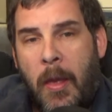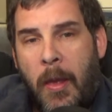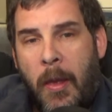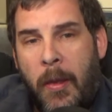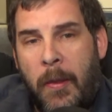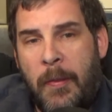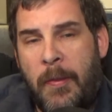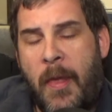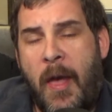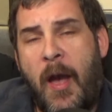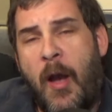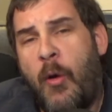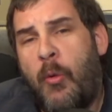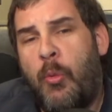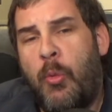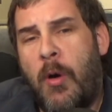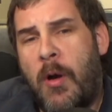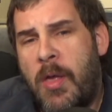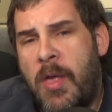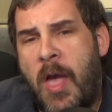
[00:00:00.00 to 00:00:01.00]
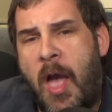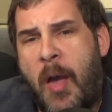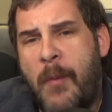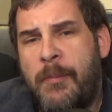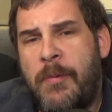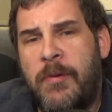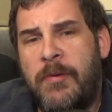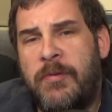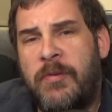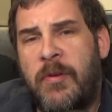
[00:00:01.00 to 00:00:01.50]
Now, what
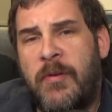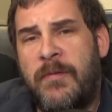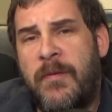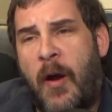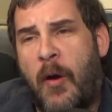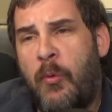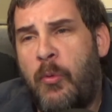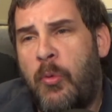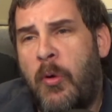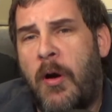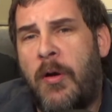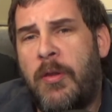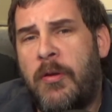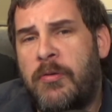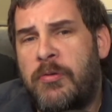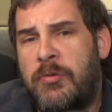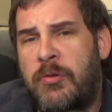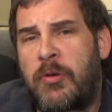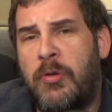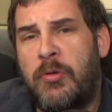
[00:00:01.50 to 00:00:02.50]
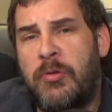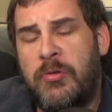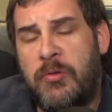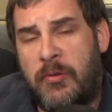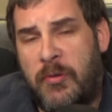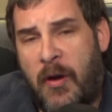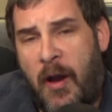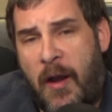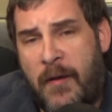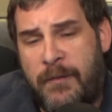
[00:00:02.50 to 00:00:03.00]
happens if I want to use
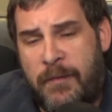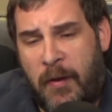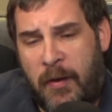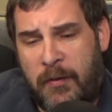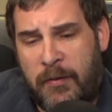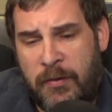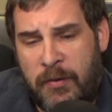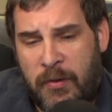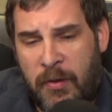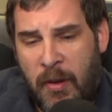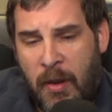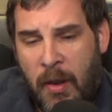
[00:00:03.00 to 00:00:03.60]
graphics